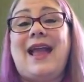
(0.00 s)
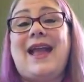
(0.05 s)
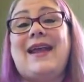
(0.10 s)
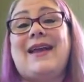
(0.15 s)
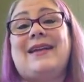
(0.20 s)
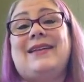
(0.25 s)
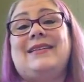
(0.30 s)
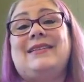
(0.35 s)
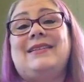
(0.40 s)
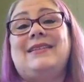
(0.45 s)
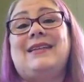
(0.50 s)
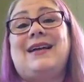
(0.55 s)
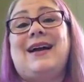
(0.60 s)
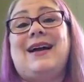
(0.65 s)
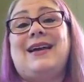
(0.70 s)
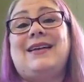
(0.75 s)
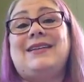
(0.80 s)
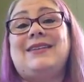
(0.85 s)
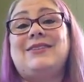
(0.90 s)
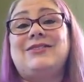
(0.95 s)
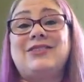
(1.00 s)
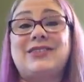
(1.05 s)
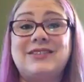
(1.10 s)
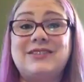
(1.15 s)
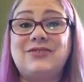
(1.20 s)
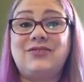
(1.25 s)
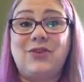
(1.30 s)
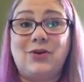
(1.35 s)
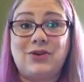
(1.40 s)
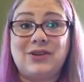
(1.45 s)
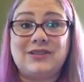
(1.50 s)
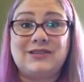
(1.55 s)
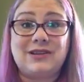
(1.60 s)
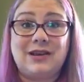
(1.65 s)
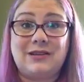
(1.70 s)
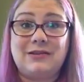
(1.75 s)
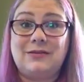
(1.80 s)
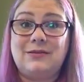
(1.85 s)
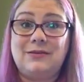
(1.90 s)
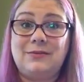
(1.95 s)
and I can just focus
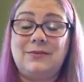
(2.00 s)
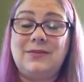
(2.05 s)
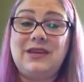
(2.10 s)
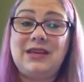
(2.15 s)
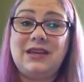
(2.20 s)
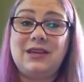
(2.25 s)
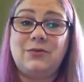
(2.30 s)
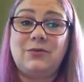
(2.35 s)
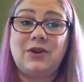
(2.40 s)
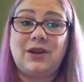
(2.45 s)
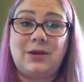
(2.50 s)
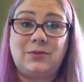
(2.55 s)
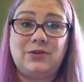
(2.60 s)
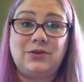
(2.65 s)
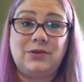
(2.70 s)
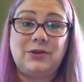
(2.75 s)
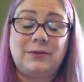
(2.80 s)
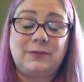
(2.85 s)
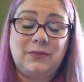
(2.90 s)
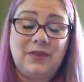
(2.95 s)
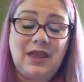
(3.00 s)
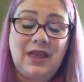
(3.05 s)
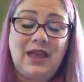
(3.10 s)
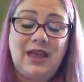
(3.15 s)
on me and what I'm doing.